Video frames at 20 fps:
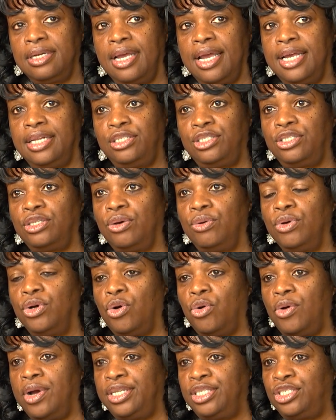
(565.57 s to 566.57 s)
And so
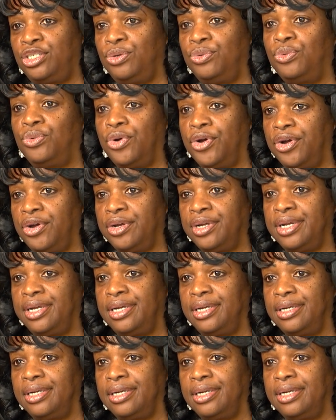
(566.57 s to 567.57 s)
going to work,
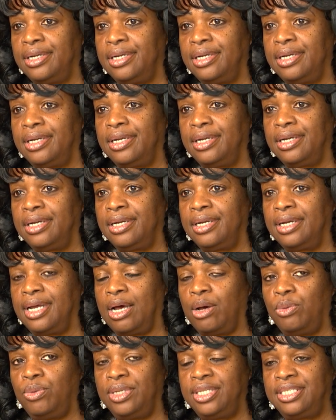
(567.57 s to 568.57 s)

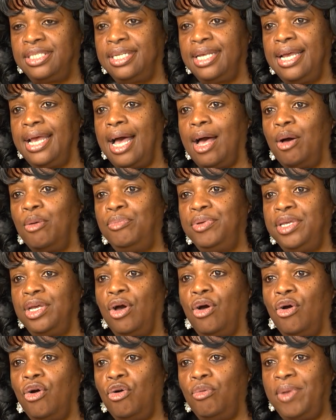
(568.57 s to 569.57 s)
I would say I'll be
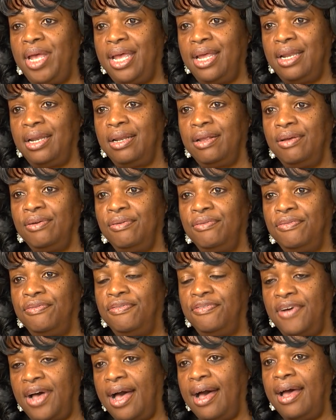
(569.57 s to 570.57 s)
home at
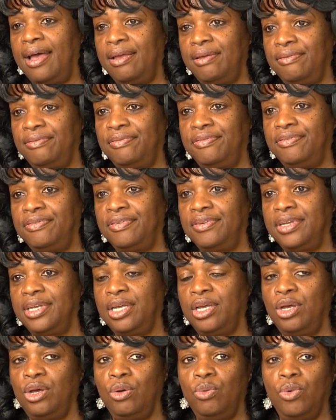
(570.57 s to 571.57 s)
5.
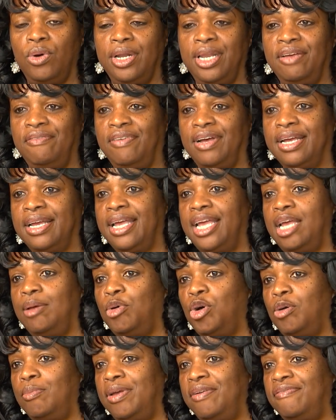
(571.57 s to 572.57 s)
Well, if I came
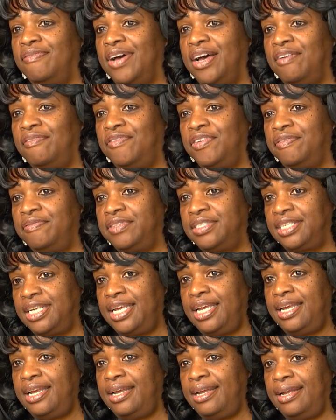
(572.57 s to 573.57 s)
home at
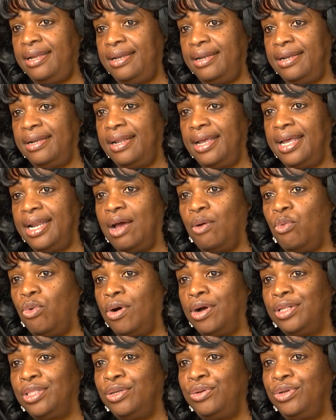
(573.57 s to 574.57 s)
5:15 and I
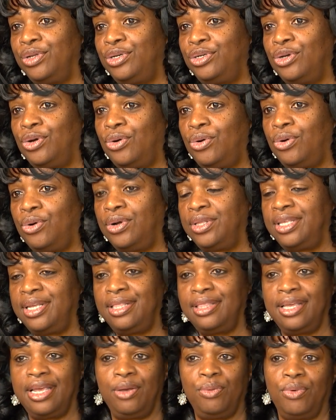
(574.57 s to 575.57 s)
walked through the door,
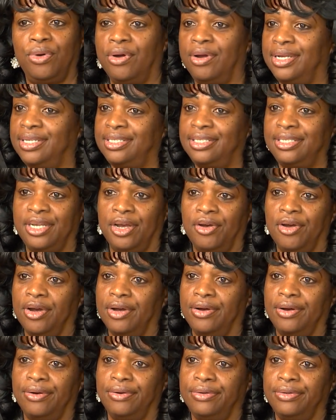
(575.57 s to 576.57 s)
then they were
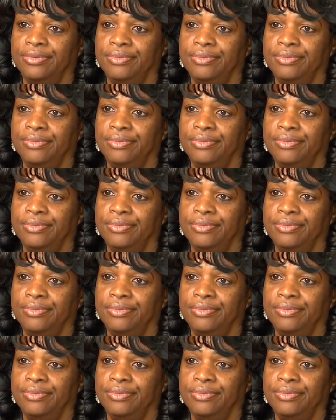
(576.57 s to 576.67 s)
hysterical.